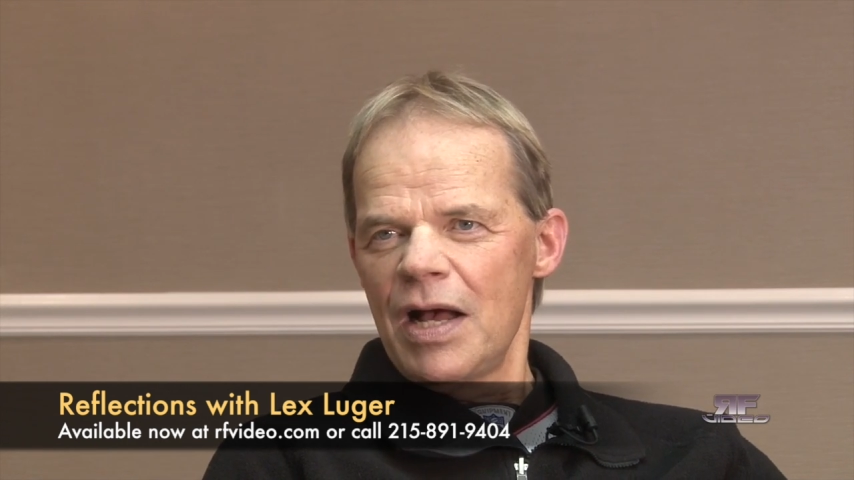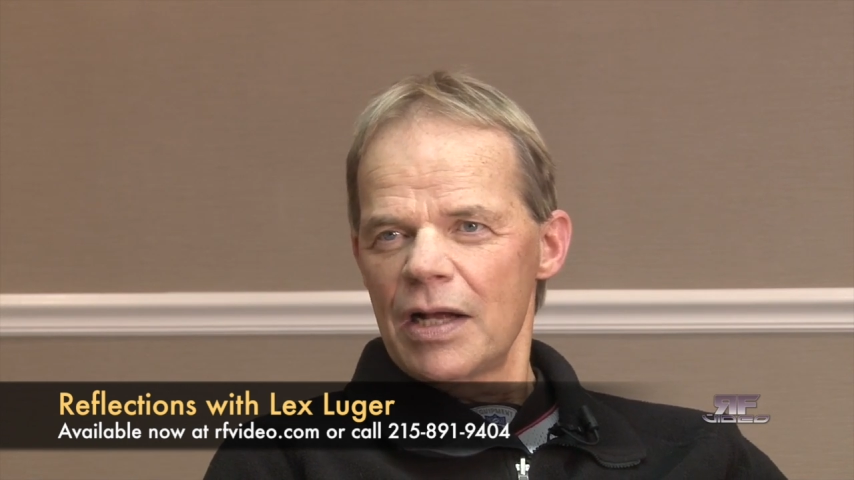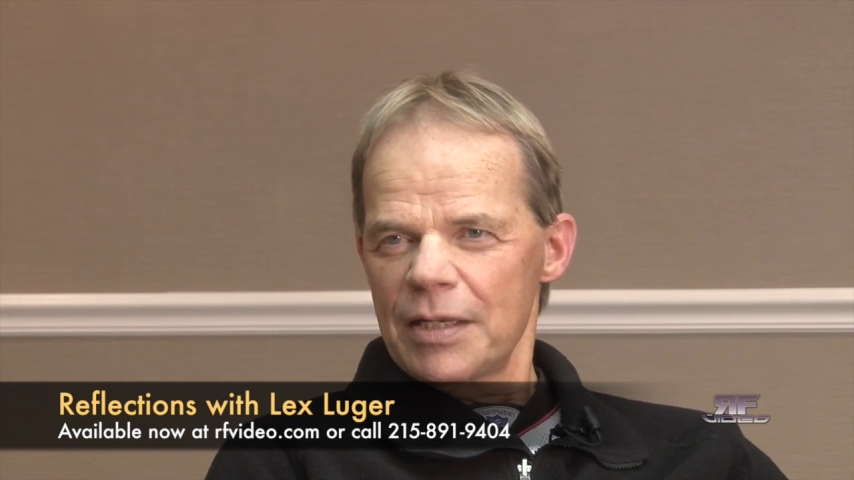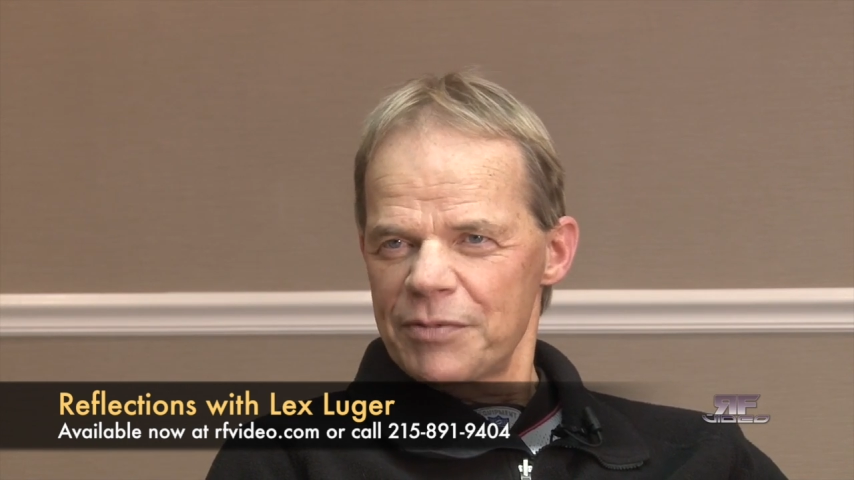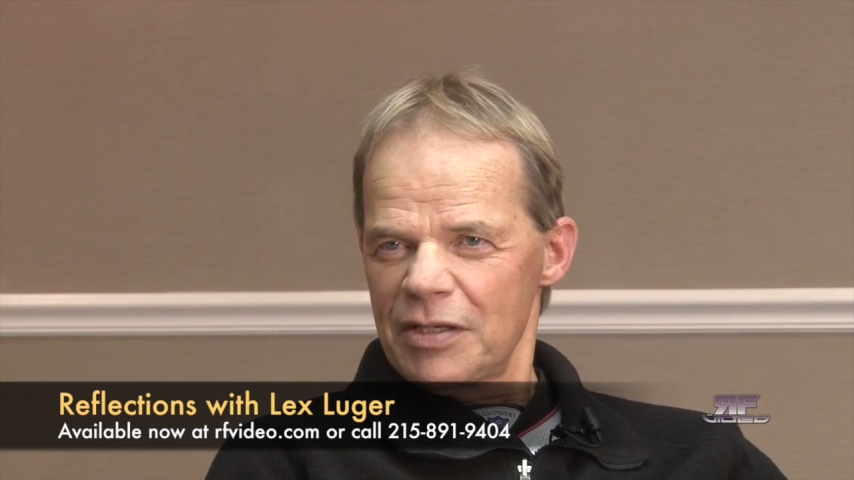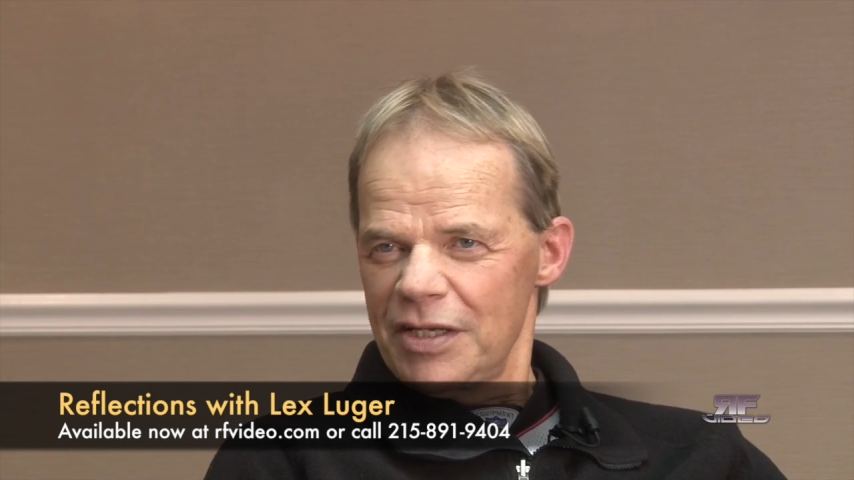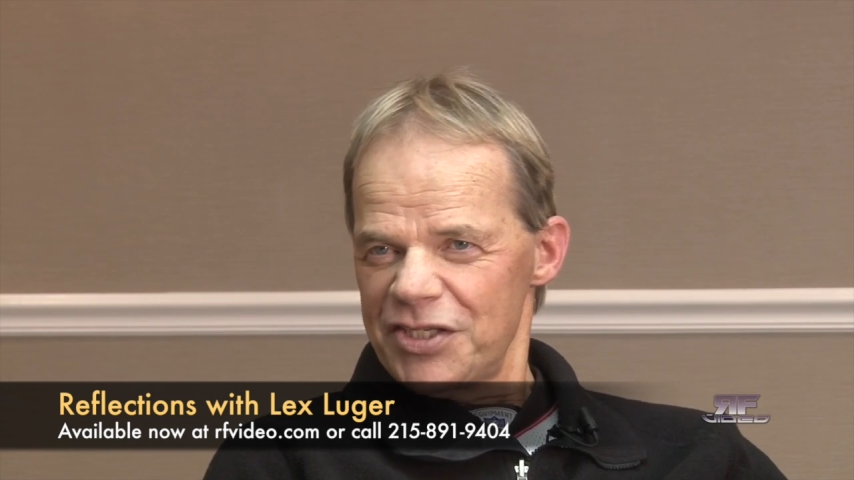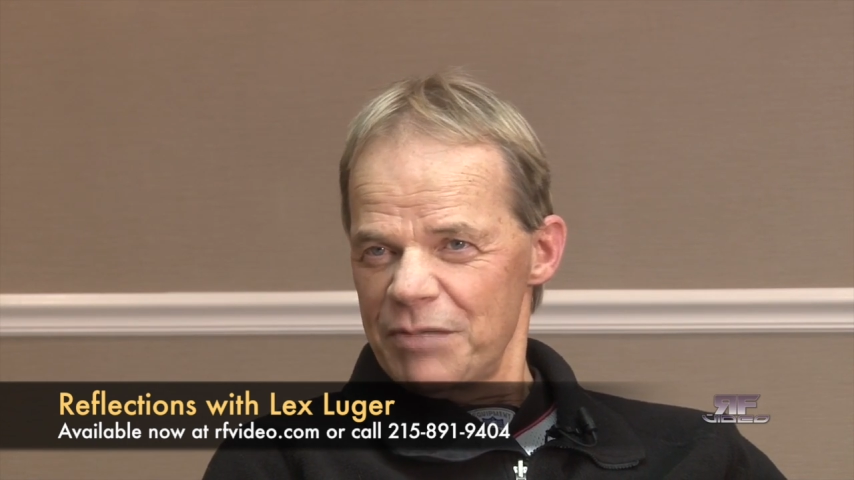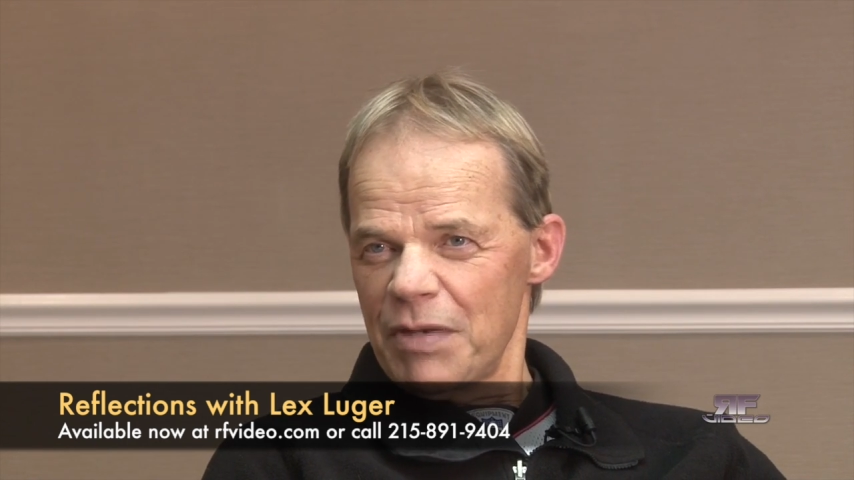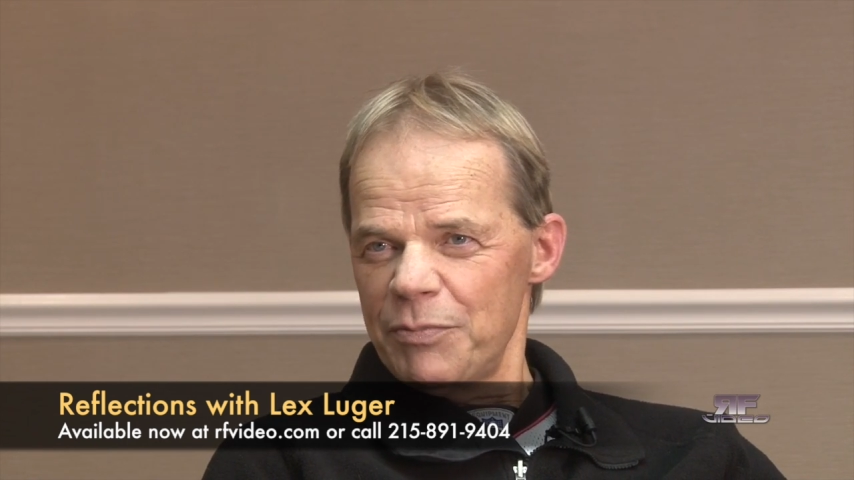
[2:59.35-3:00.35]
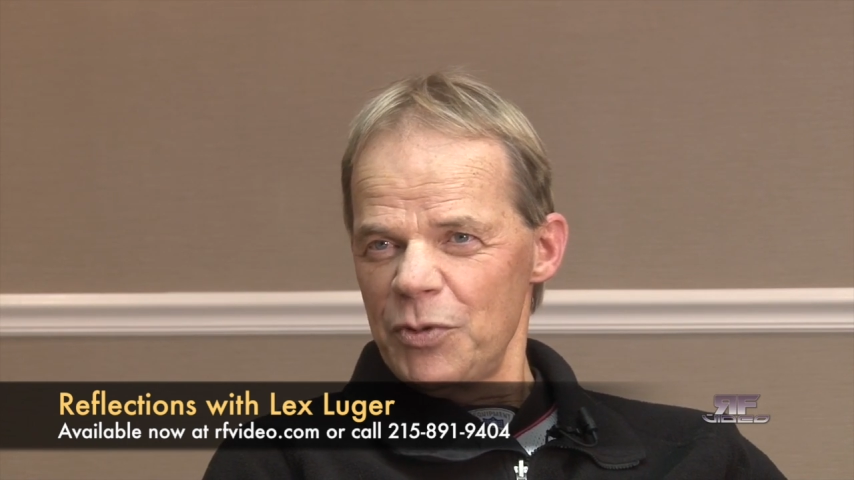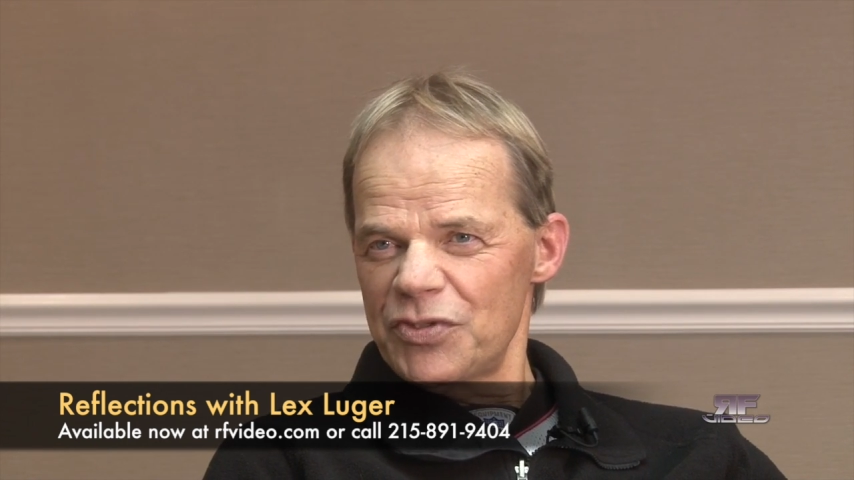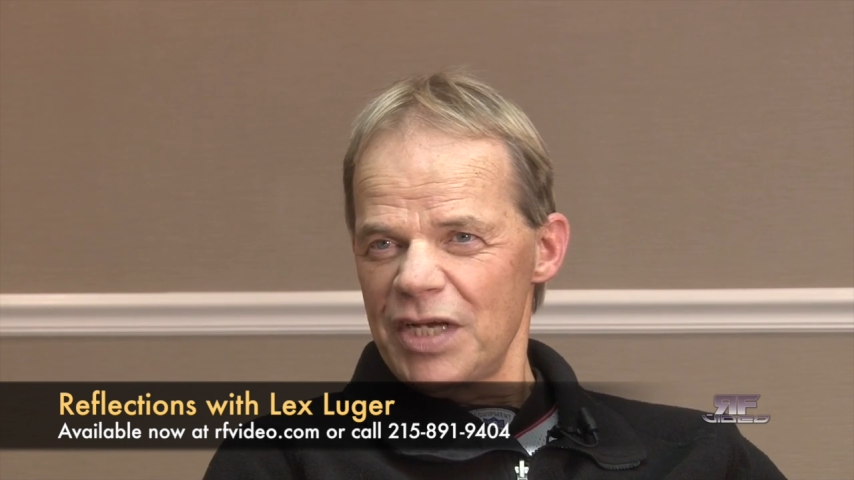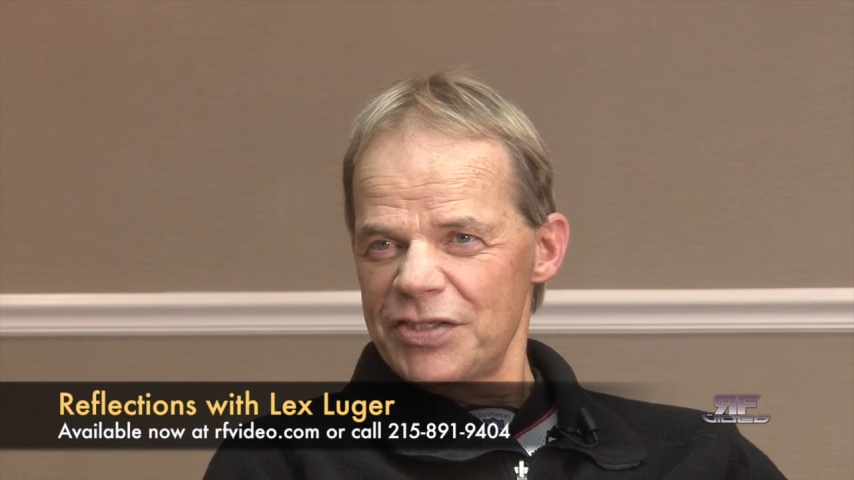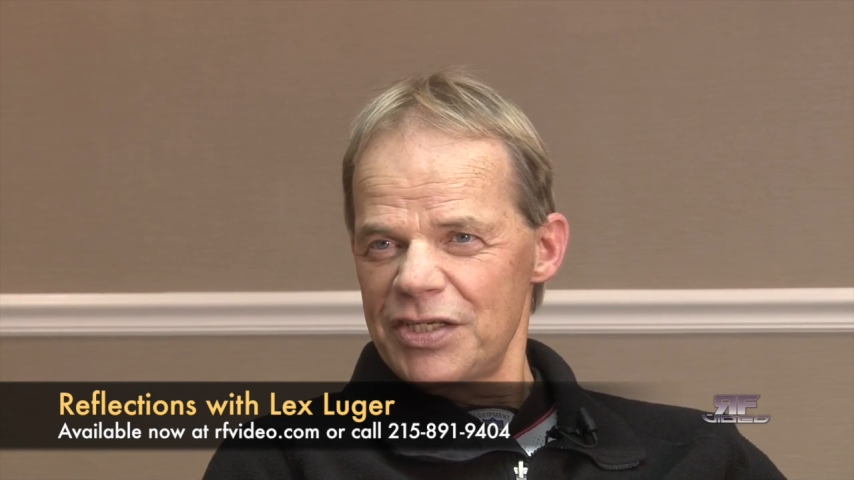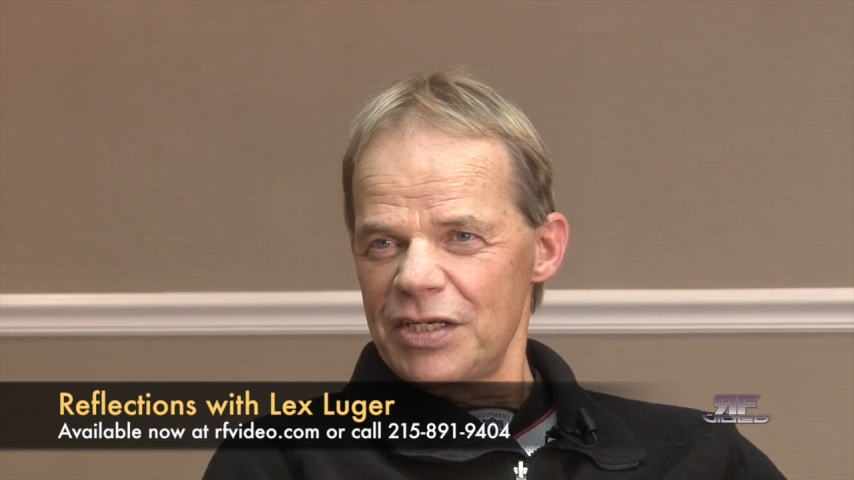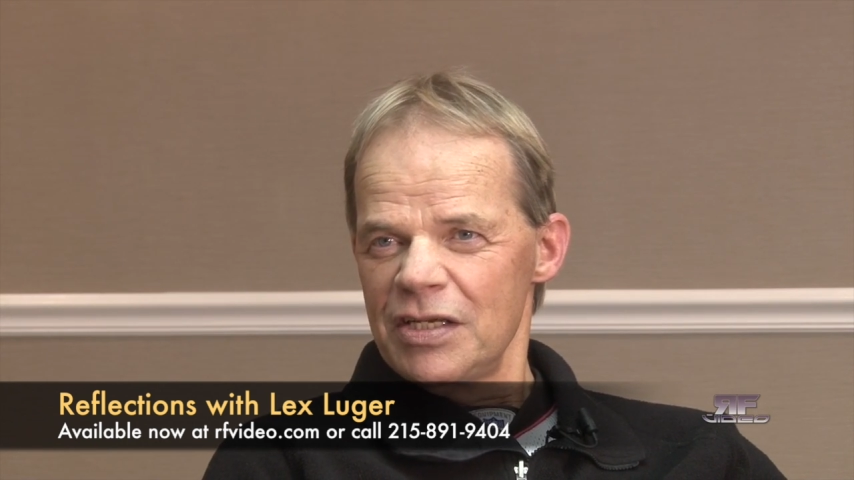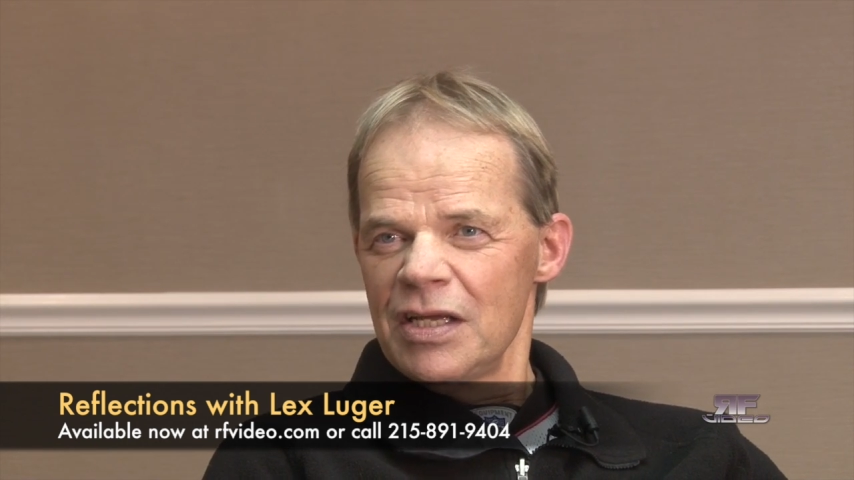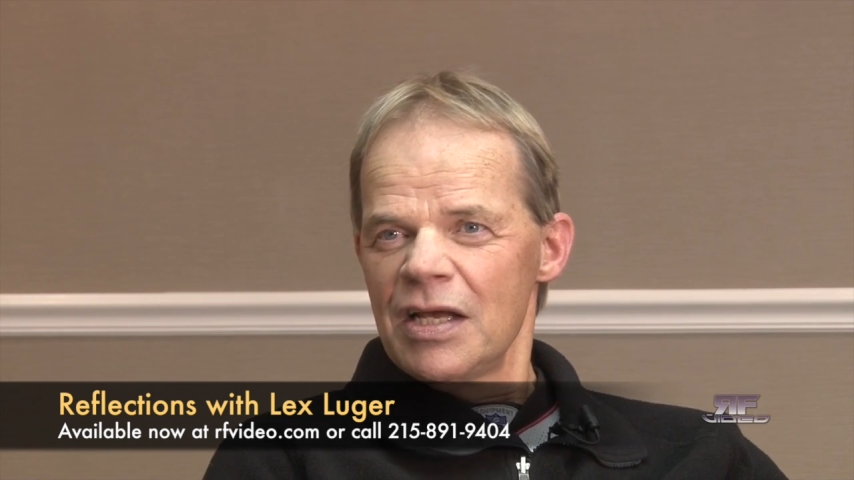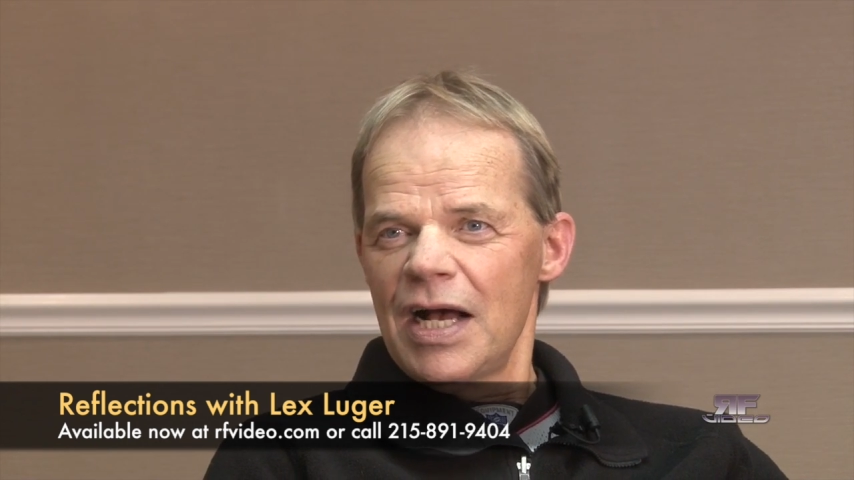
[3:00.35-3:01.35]
I kept unlacing my boots, and
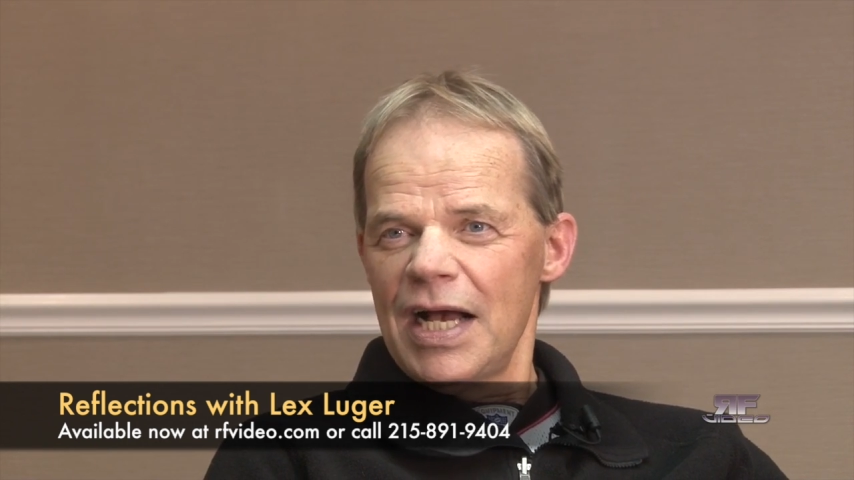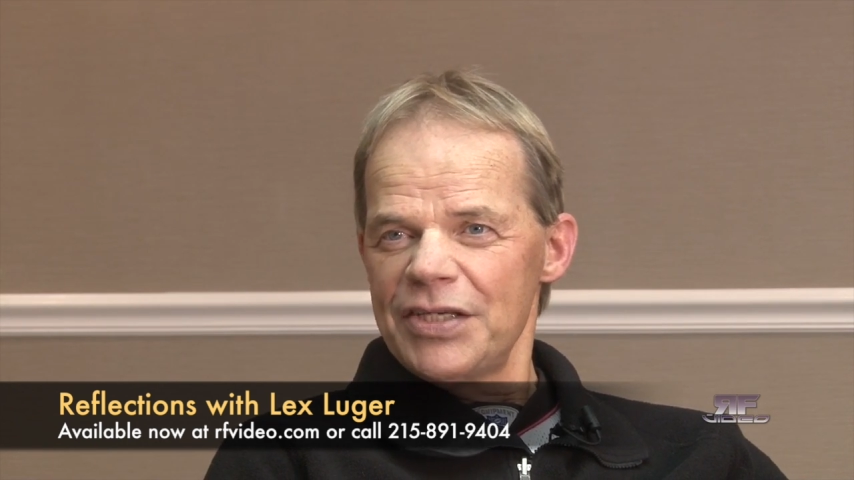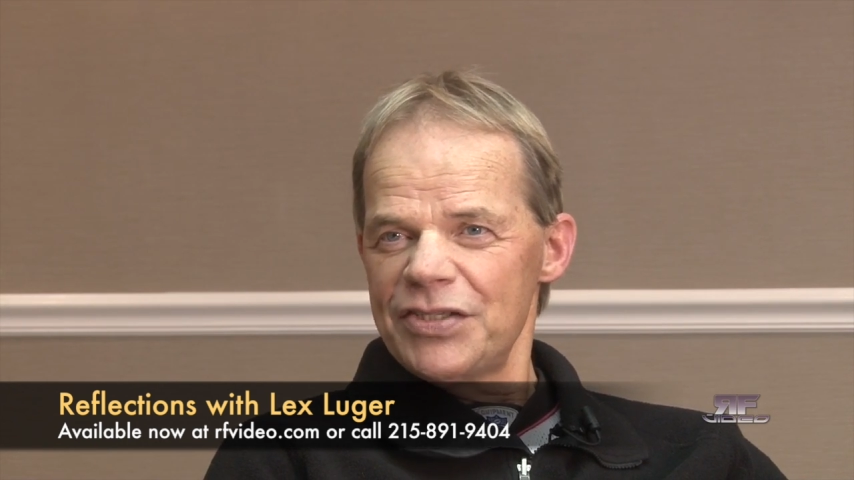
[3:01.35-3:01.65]
I